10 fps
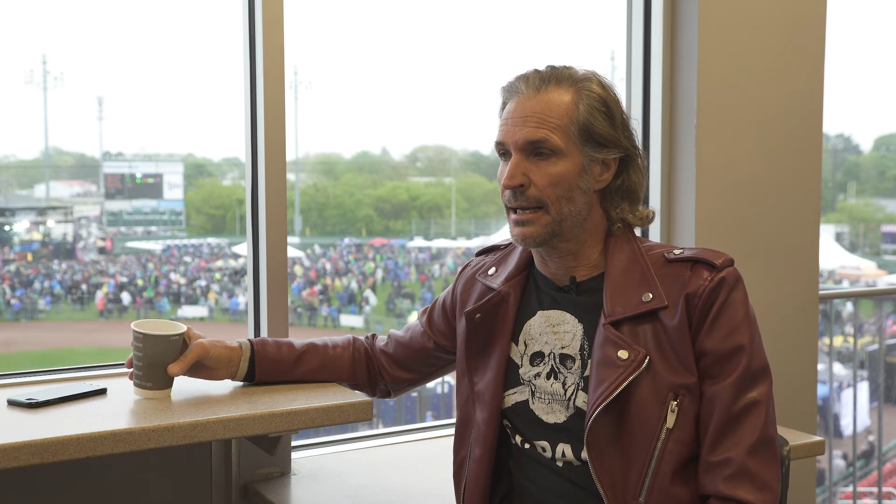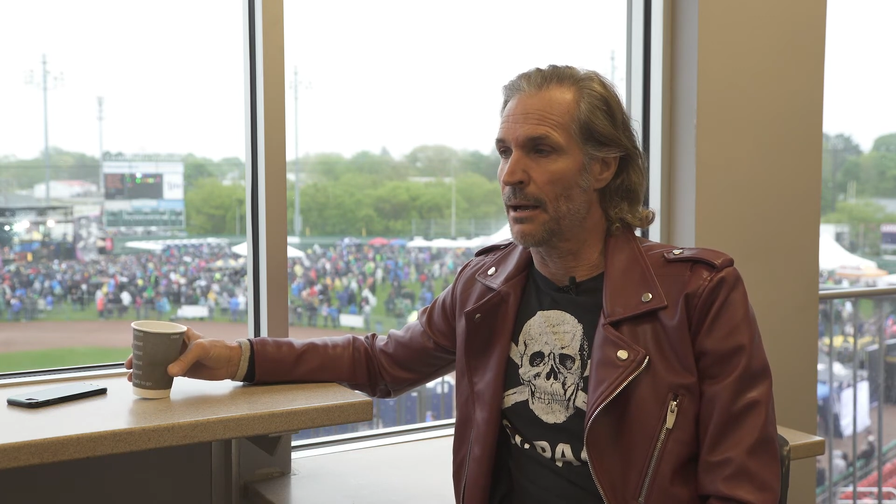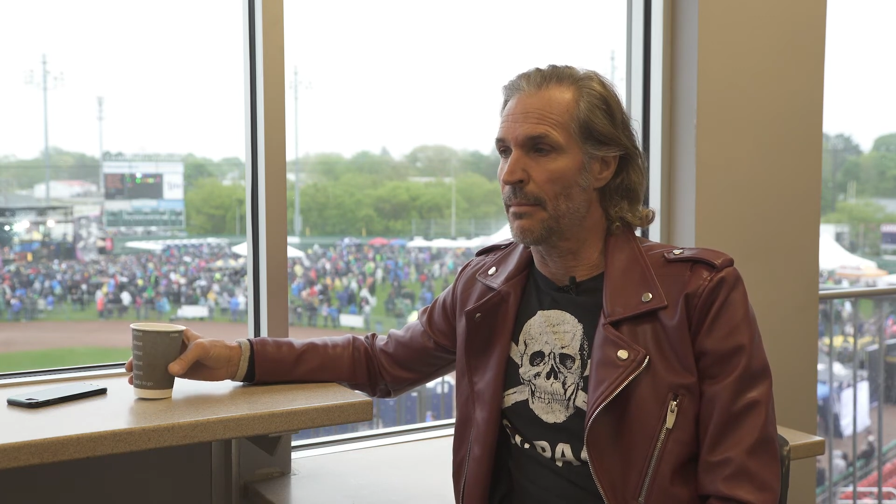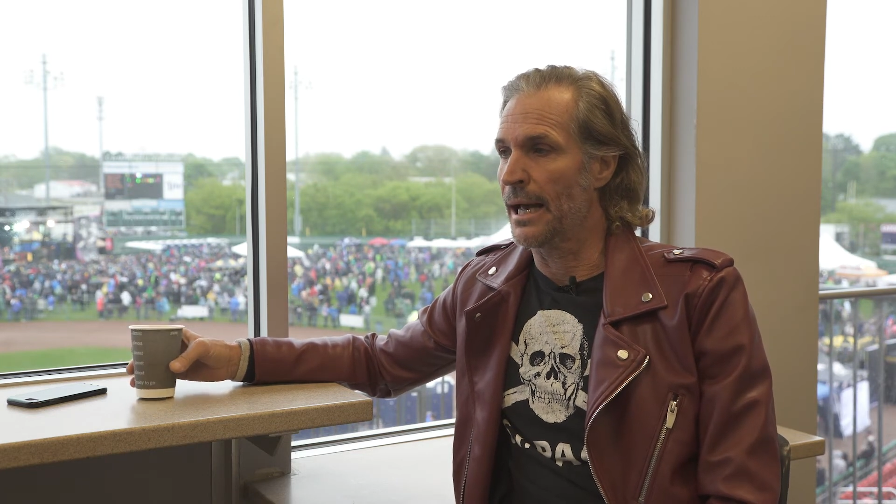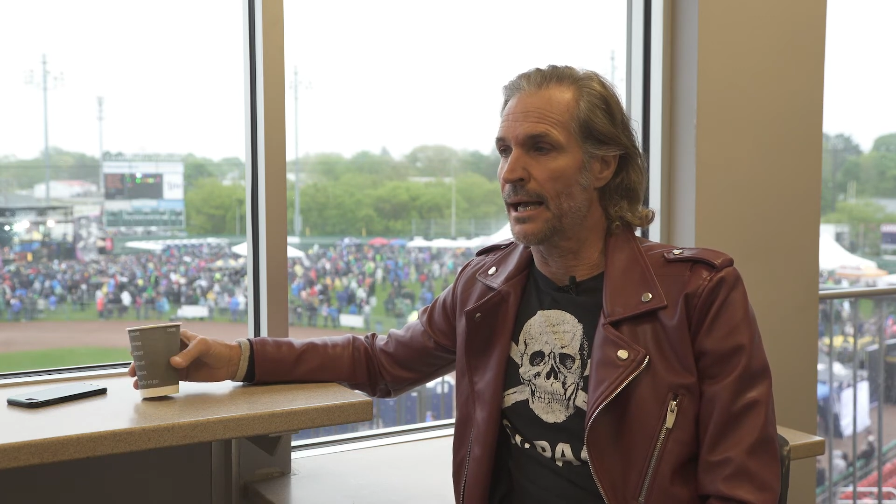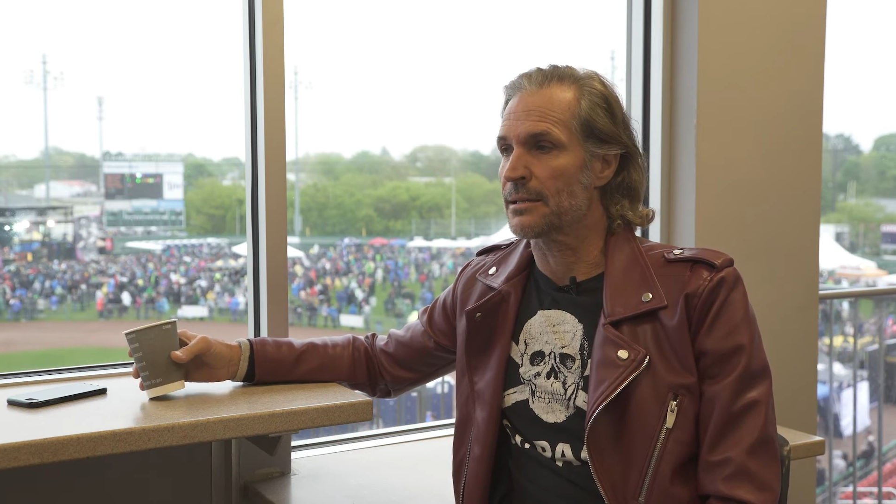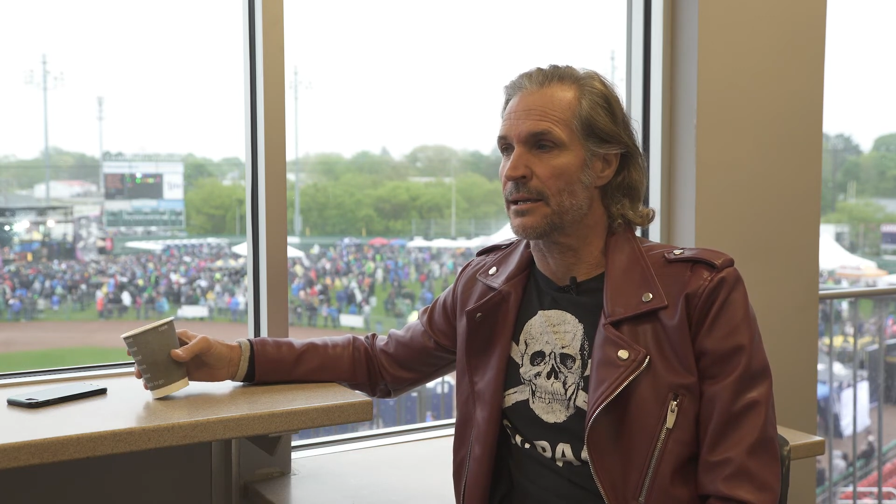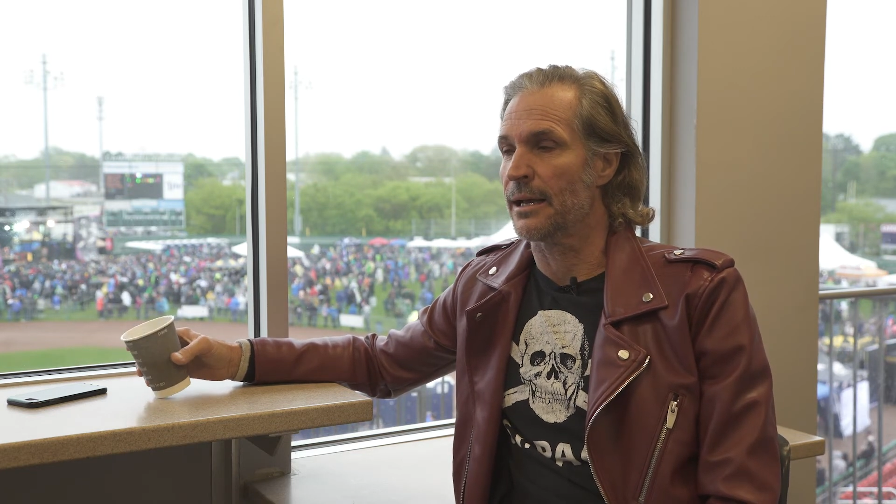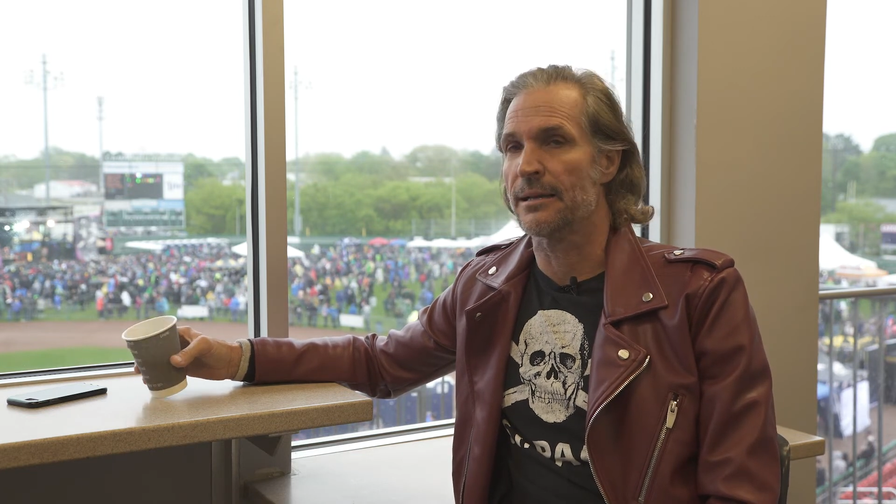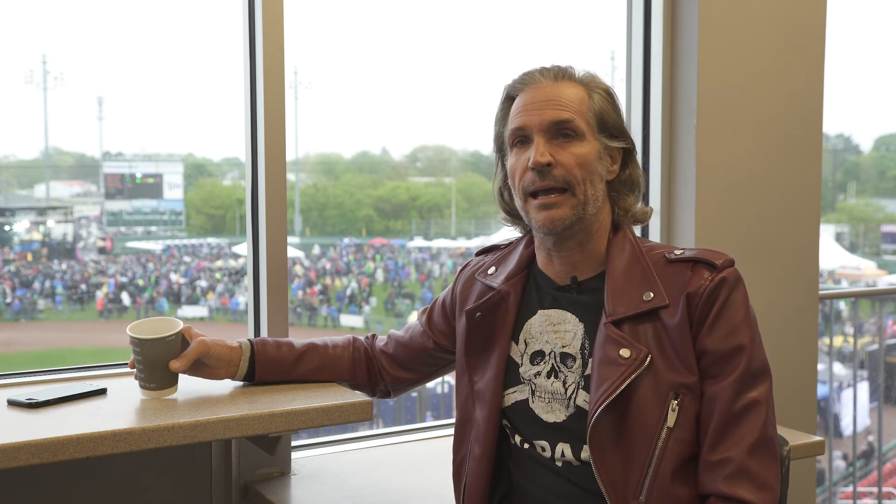got my ass
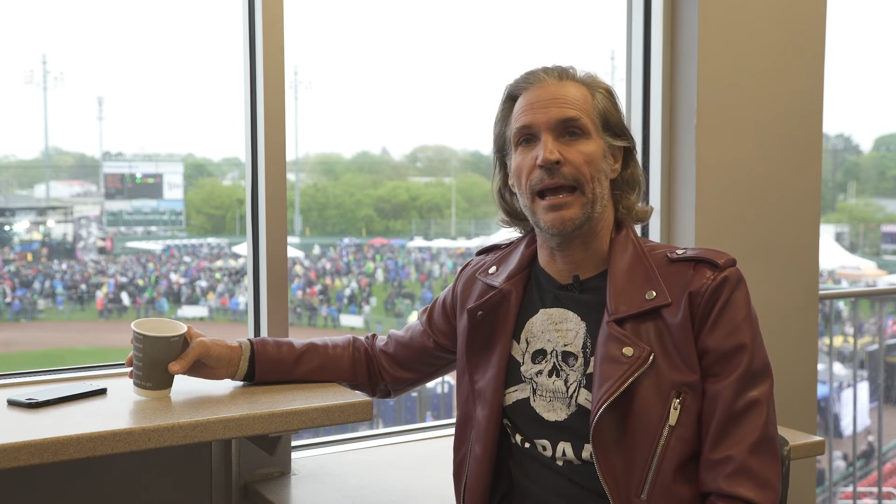kicked